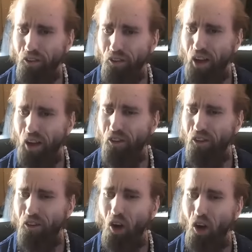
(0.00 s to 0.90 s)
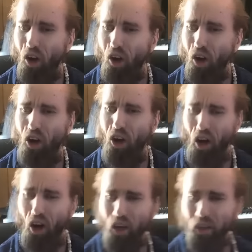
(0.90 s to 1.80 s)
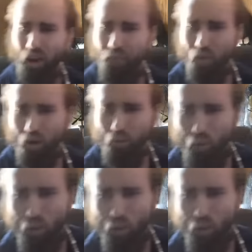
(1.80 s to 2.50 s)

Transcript: Because that's all you guys are keyboard